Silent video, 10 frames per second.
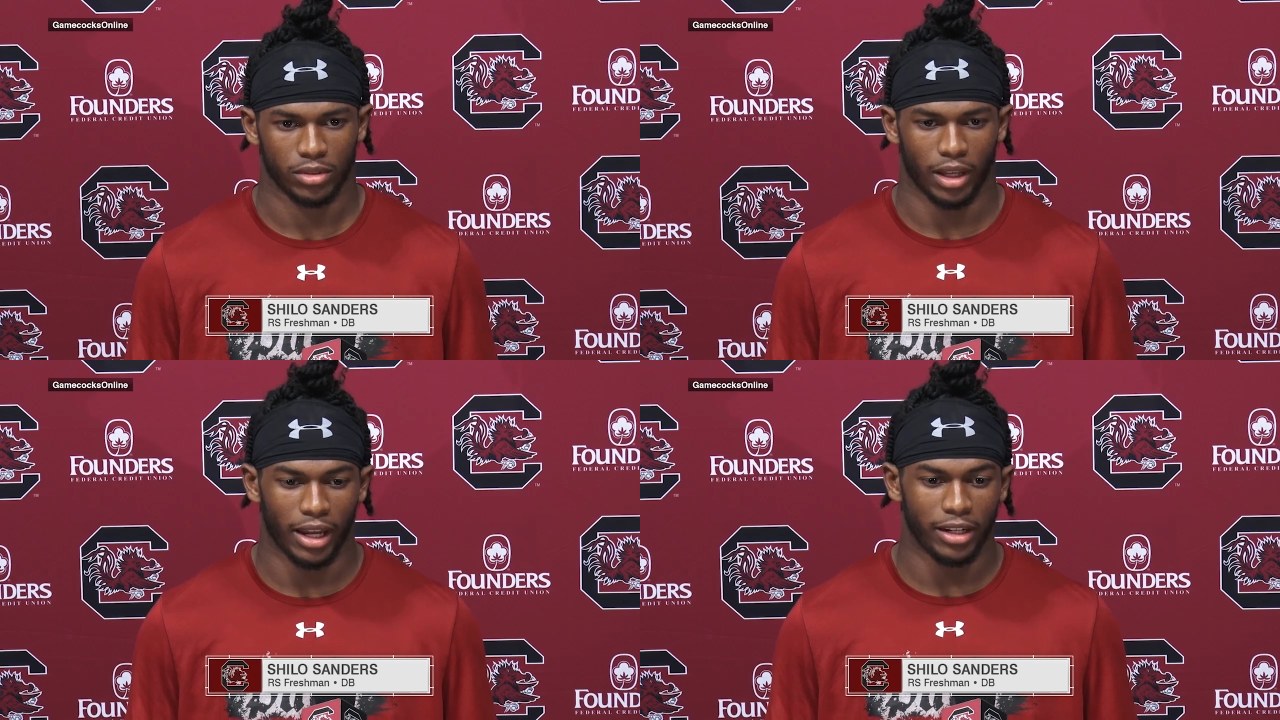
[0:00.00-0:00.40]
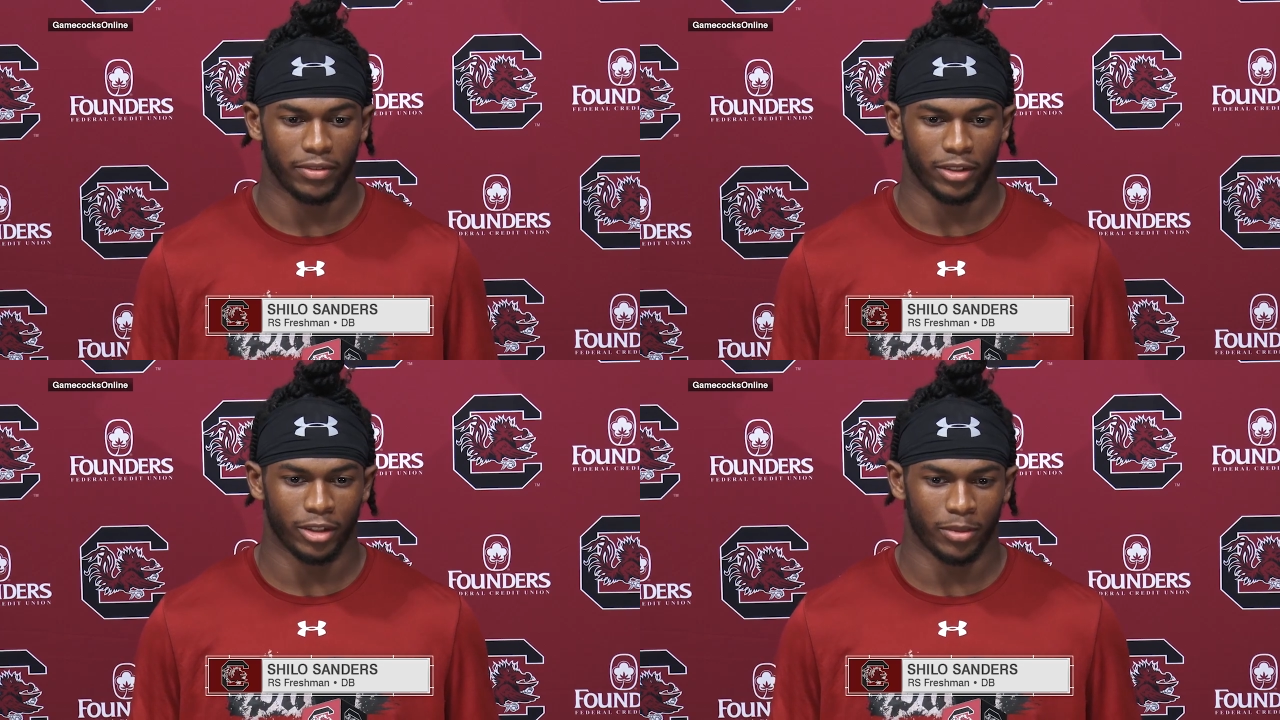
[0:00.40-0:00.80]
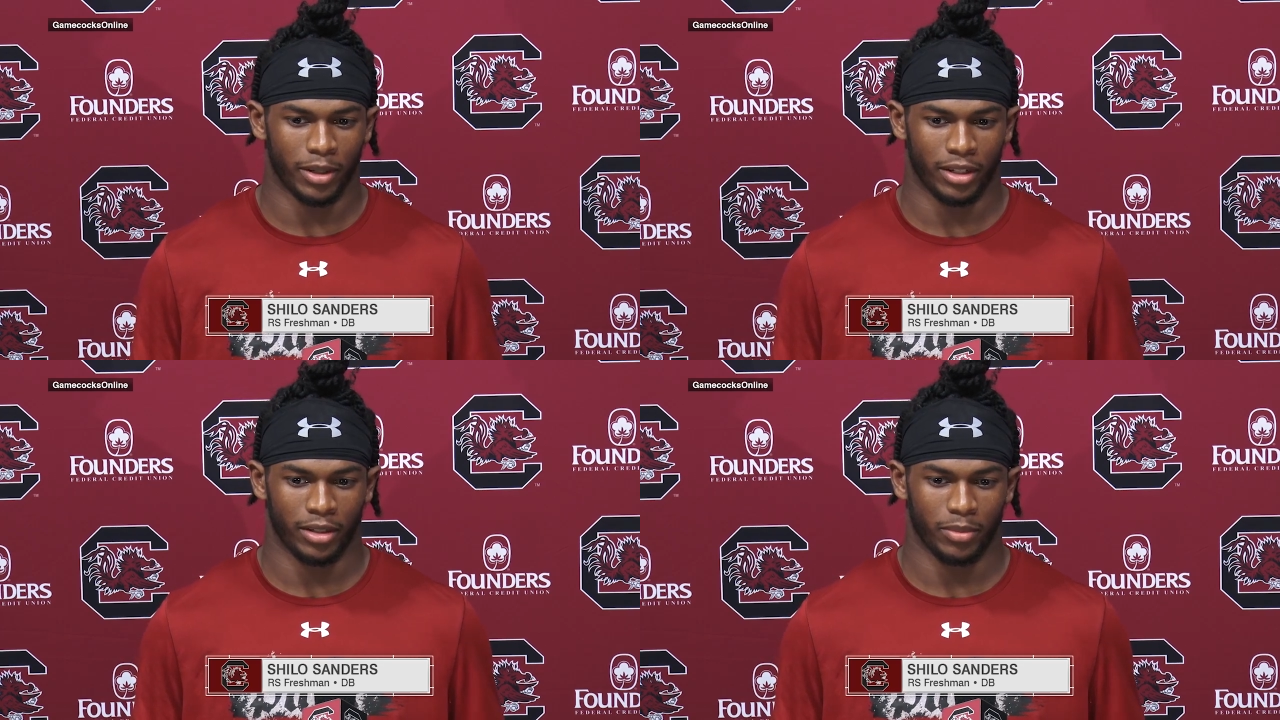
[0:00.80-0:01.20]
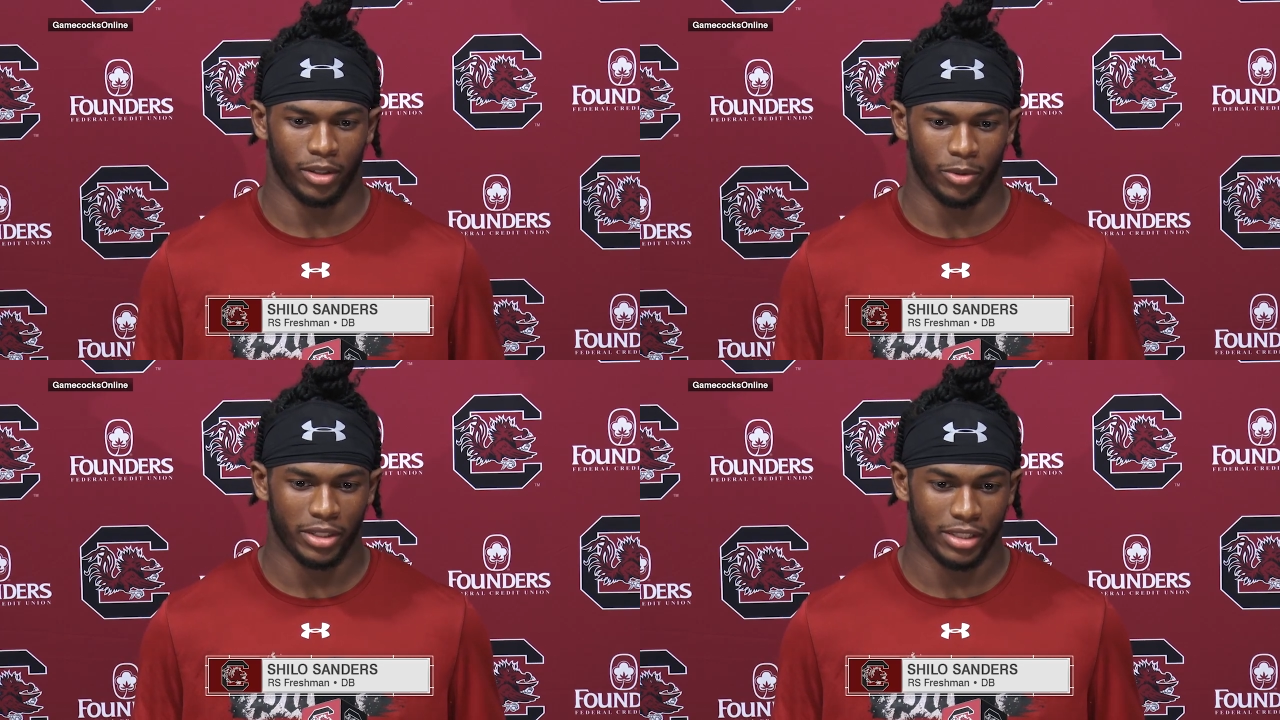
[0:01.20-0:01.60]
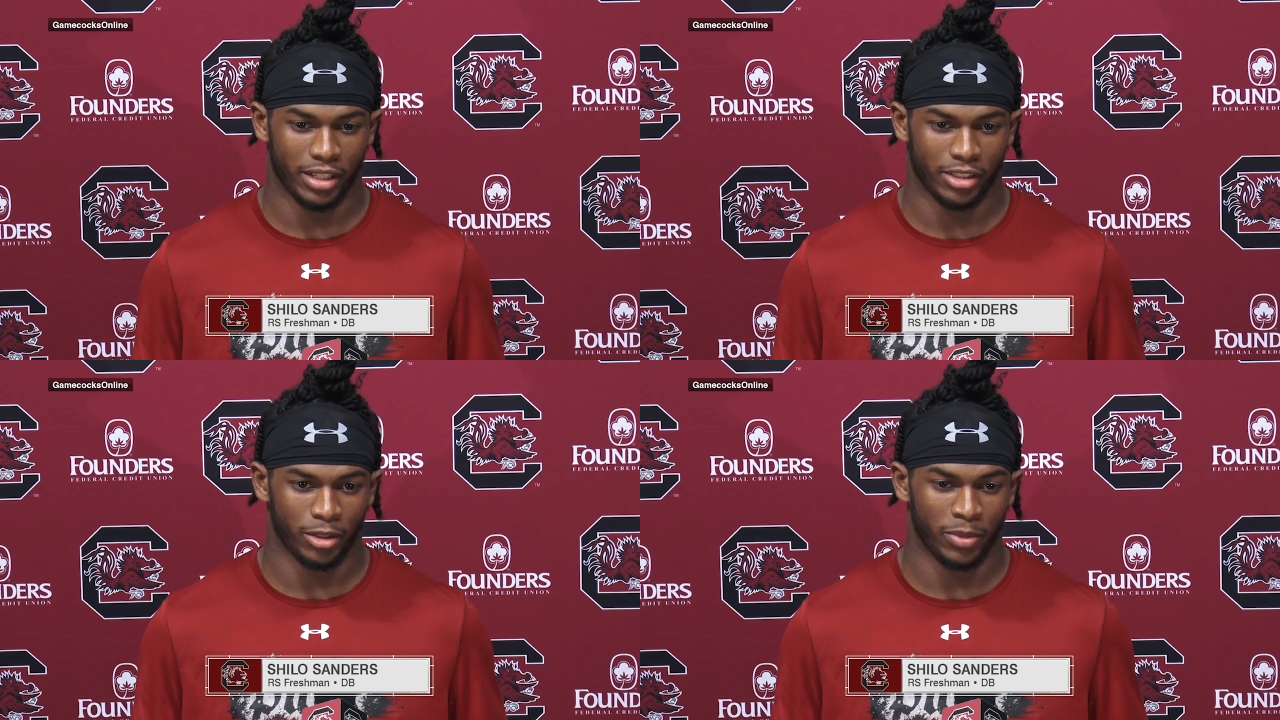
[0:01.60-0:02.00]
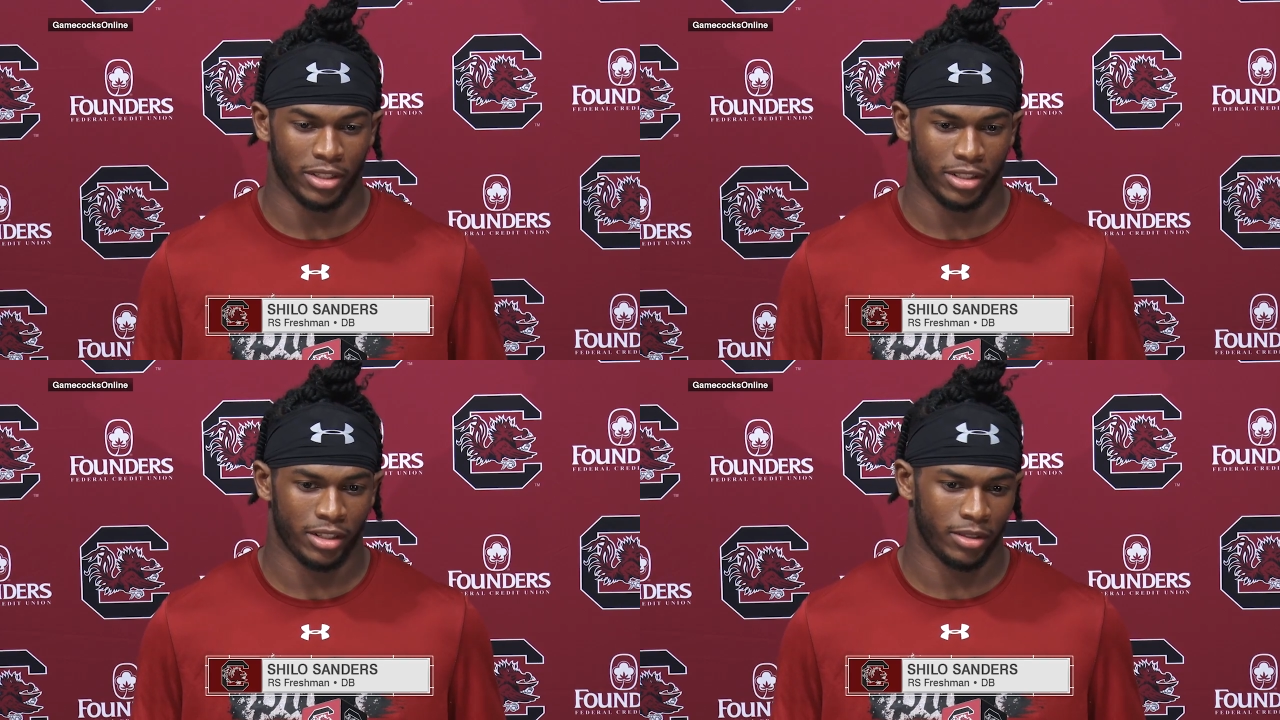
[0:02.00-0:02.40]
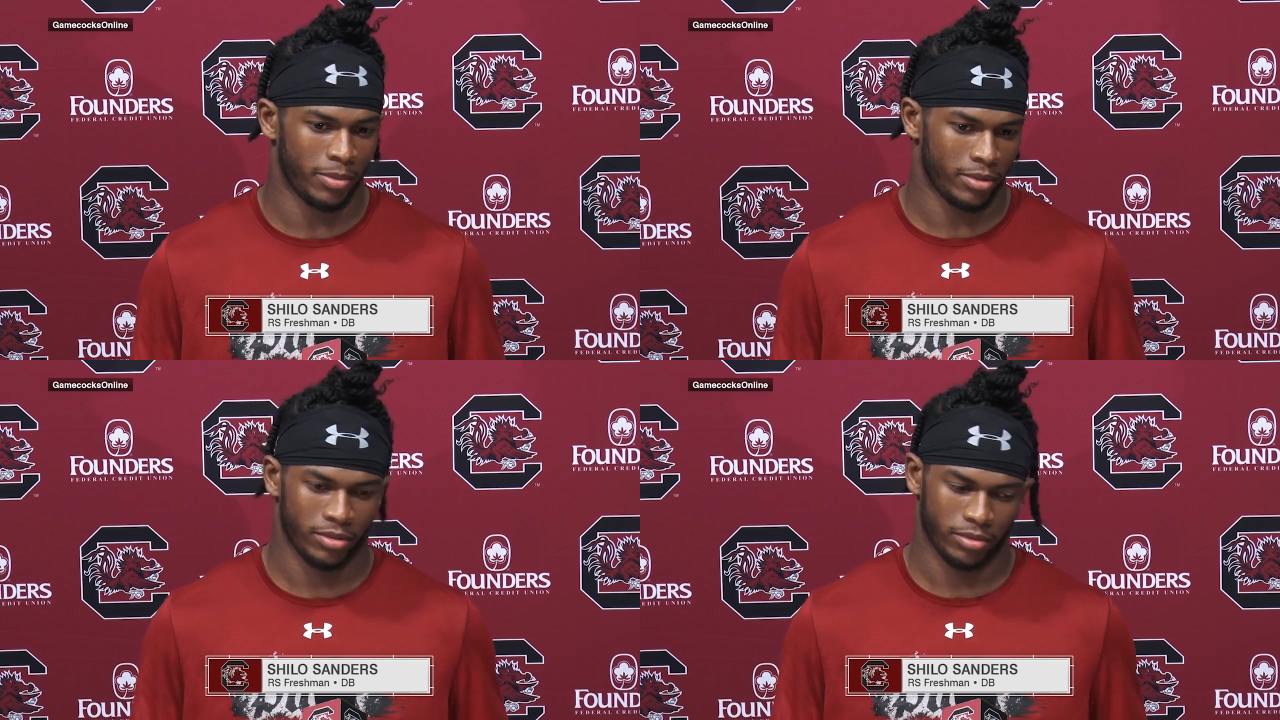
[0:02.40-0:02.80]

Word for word: I didn't even know about that, but we test so much here.